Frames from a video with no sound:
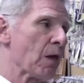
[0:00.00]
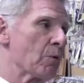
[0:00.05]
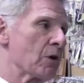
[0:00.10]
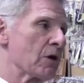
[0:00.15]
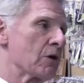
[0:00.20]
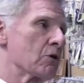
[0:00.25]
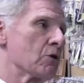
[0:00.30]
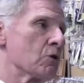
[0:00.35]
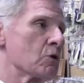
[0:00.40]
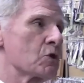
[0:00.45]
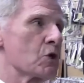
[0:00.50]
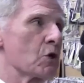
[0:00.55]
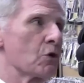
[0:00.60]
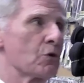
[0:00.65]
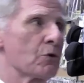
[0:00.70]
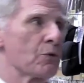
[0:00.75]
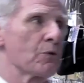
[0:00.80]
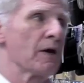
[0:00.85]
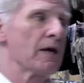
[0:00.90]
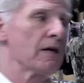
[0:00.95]
we can also
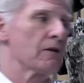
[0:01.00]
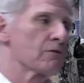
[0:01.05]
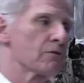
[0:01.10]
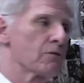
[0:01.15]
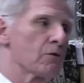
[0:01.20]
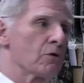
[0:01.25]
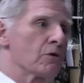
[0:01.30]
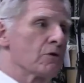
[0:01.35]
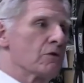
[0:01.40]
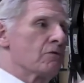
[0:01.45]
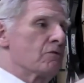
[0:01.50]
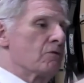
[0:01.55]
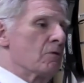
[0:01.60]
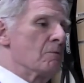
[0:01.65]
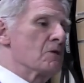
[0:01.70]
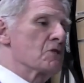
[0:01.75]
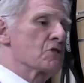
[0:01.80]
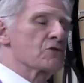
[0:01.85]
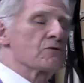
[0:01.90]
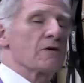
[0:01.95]
create for you
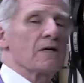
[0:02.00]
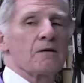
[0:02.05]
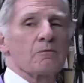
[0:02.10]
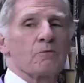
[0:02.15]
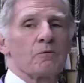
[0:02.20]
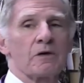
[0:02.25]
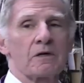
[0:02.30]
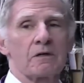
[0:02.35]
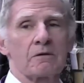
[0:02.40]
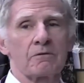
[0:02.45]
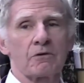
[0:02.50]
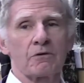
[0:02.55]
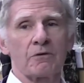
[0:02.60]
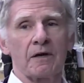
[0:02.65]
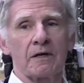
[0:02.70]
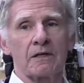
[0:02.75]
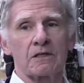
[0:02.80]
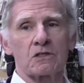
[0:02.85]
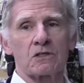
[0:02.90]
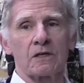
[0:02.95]
from a strap, we can
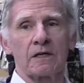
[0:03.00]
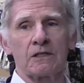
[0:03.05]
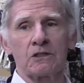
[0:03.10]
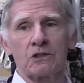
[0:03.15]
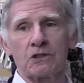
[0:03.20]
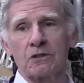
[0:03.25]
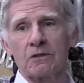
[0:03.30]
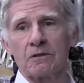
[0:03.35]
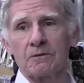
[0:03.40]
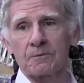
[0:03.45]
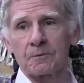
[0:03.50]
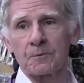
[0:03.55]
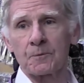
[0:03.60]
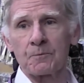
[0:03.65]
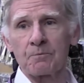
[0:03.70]
create a slingshot,